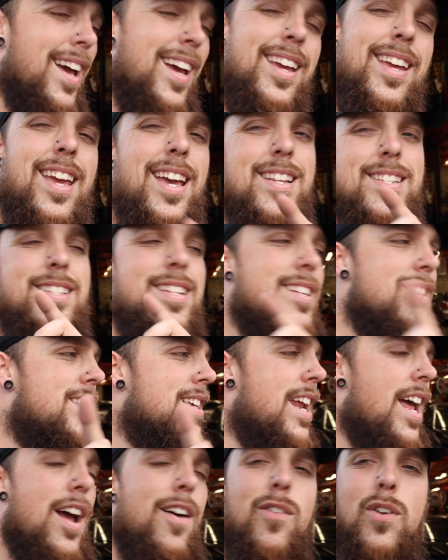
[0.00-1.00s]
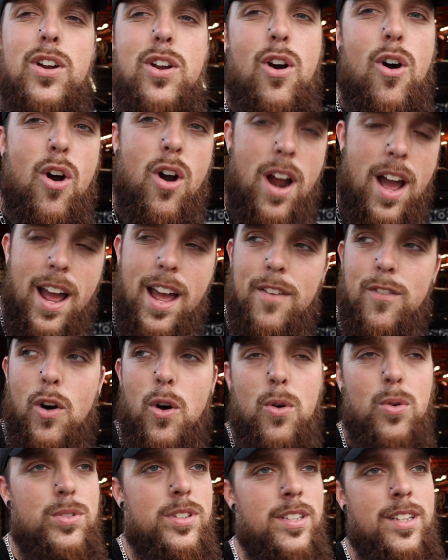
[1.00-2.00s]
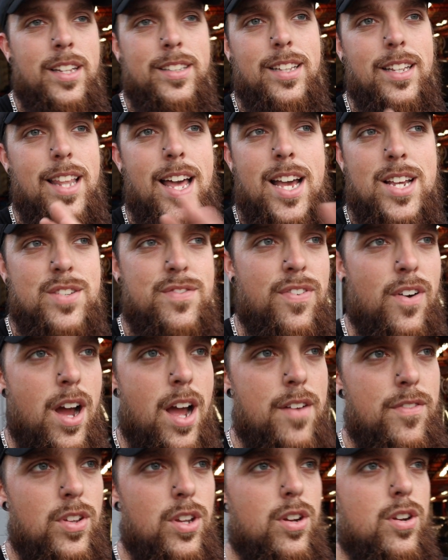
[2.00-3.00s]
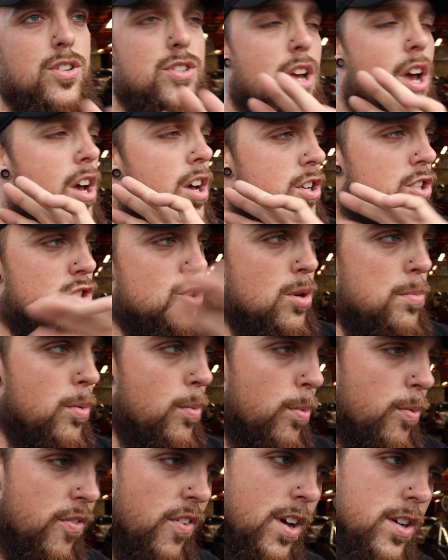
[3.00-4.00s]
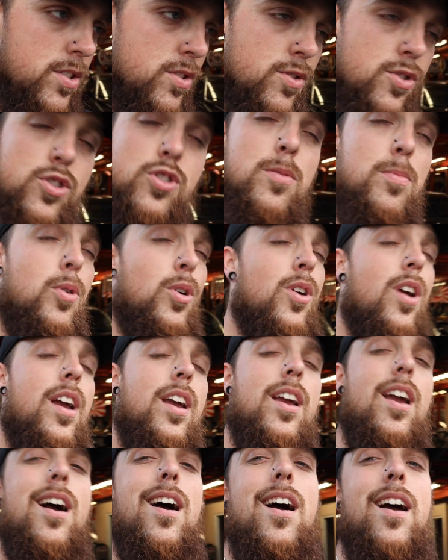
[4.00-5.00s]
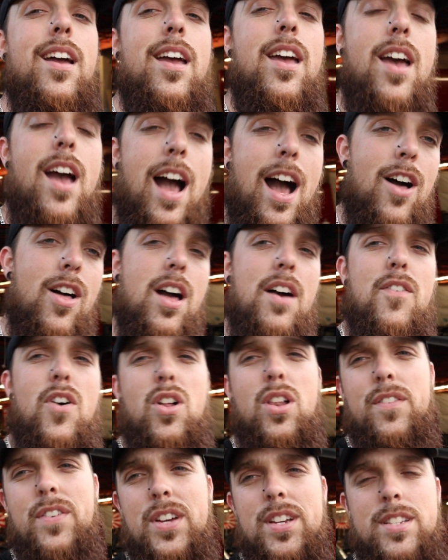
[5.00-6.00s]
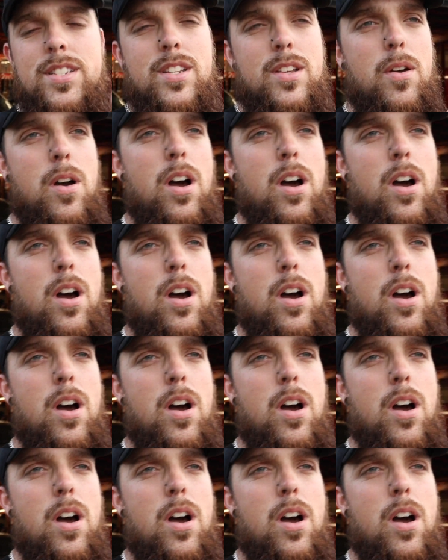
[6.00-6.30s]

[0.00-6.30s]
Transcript: He has tinted every car I have owned in like the last 5 years. Super professional, super great guy. I'll have all of his